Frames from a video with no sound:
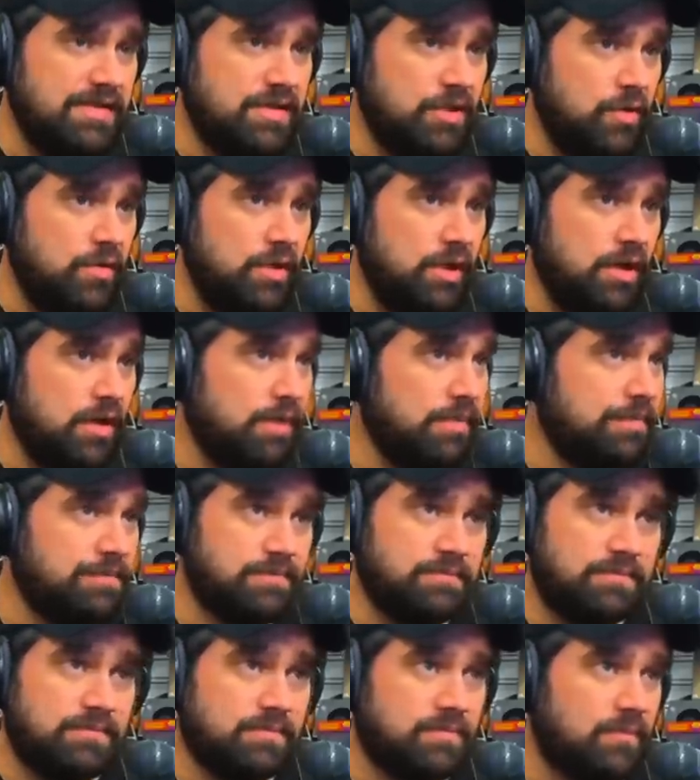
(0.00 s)
And so, look,
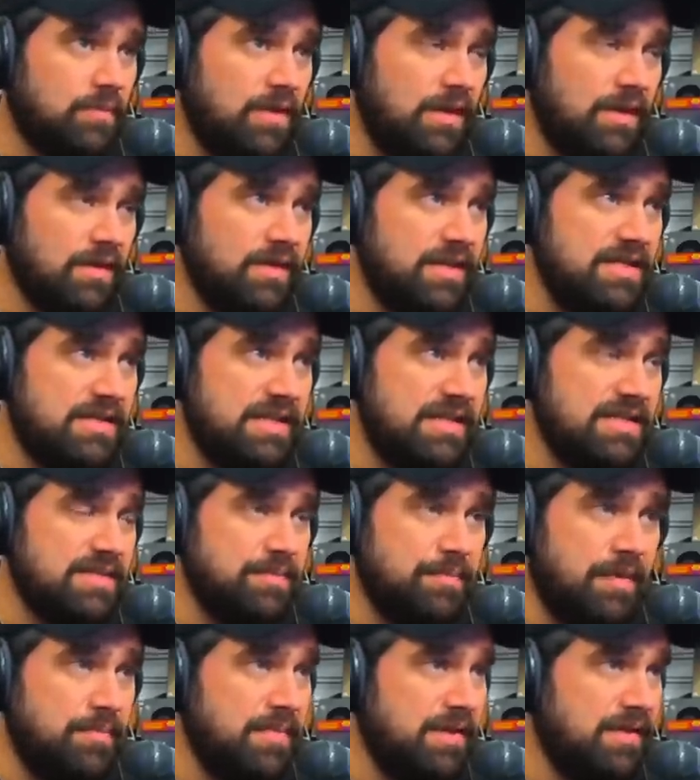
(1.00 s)
these
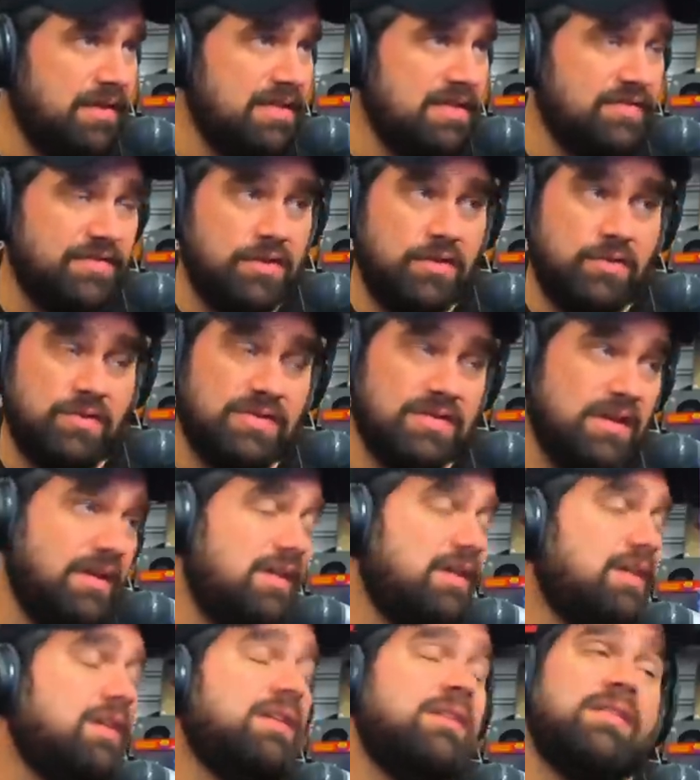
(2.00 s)
these millions of views,
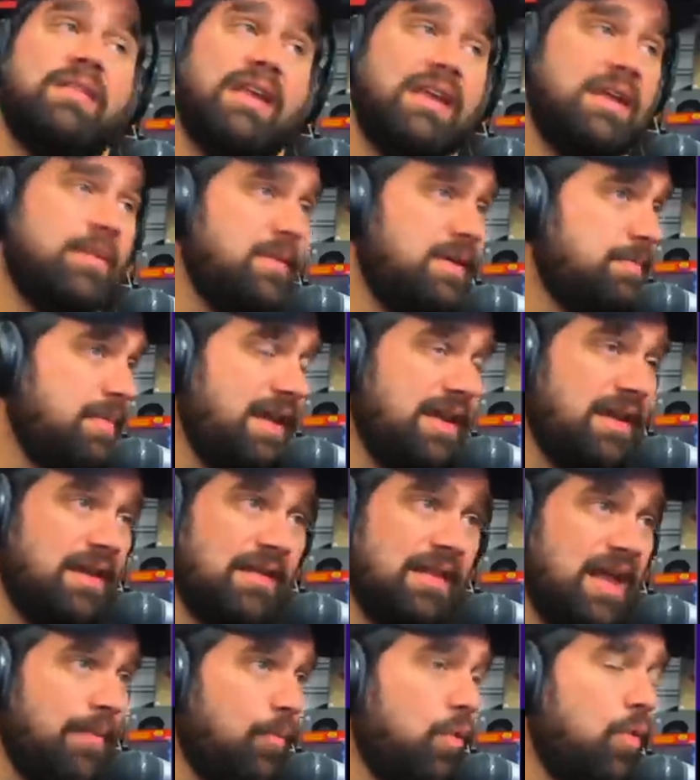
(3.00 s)
they could be
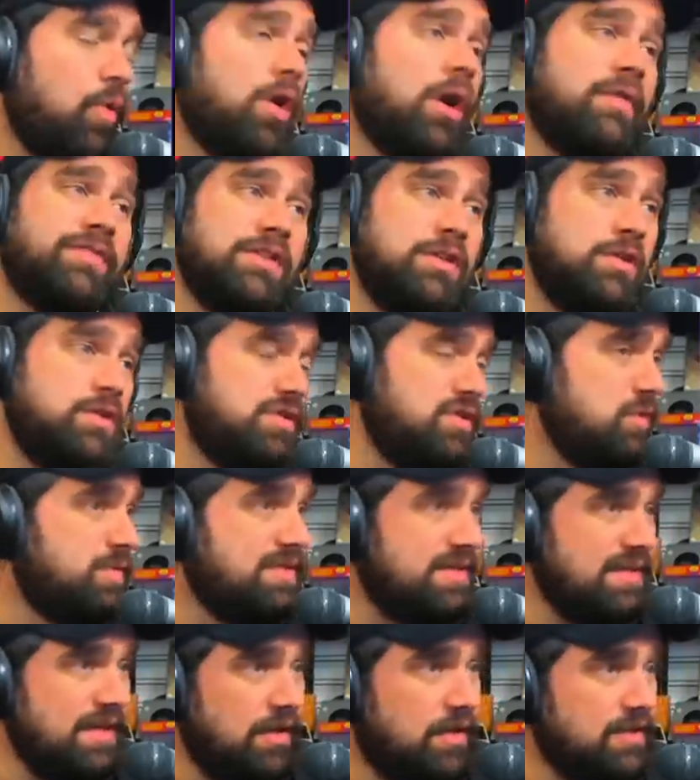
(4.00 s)
making a lot more off
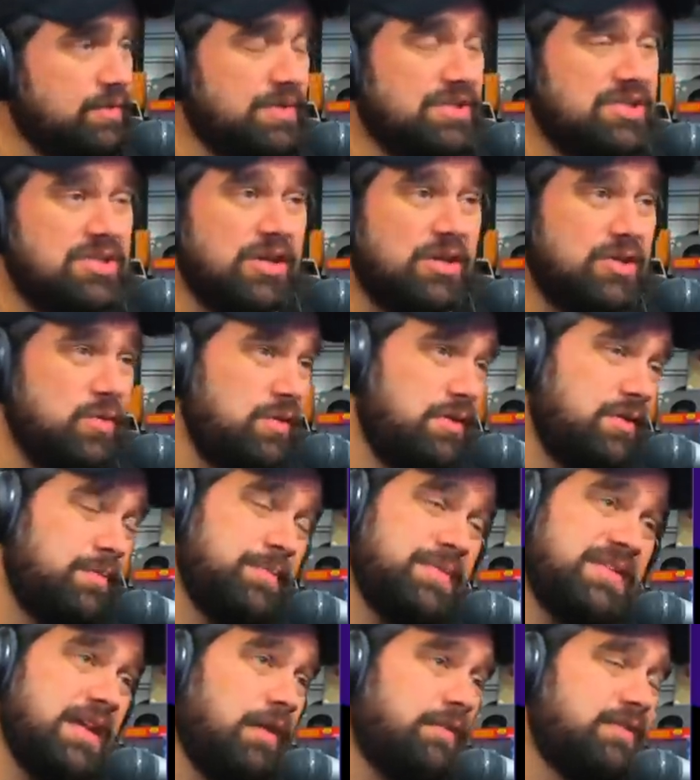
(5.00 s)
YouTube sales, which they're doing
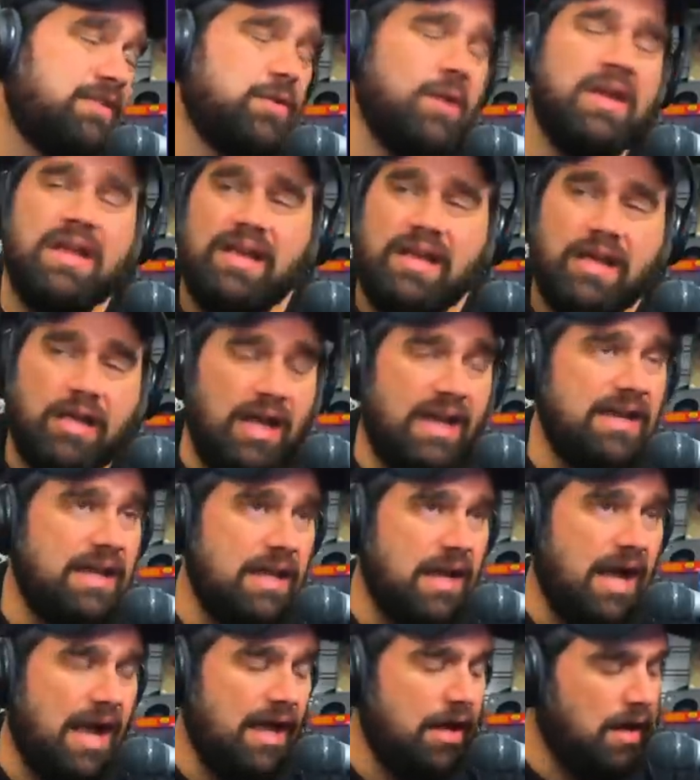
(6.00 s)
themselves. So,
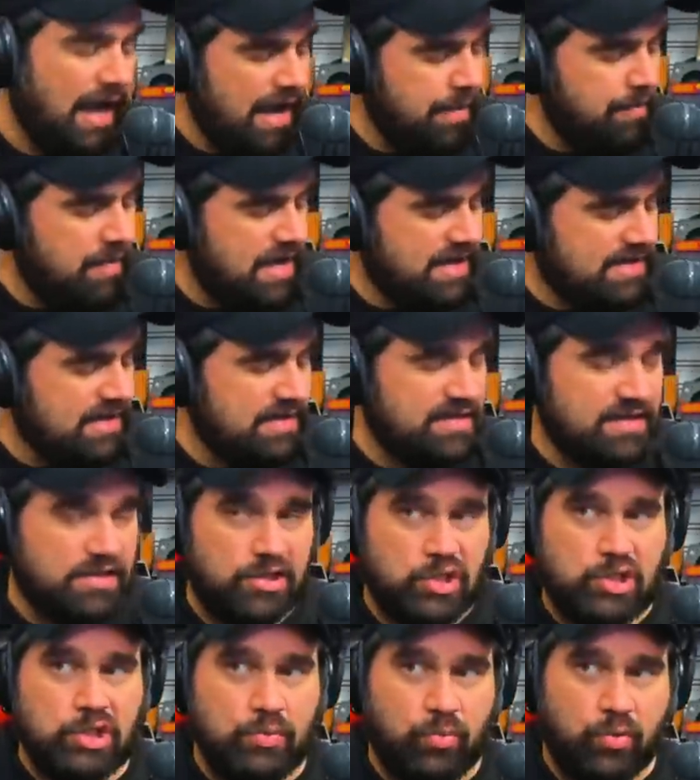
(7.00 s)
I, I, I make sense
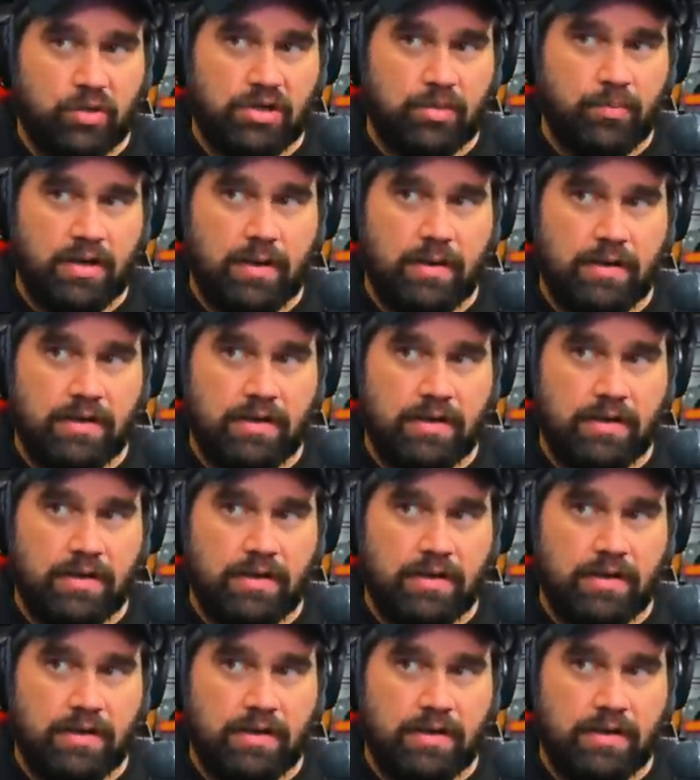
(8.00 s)
that YouTube wouldn't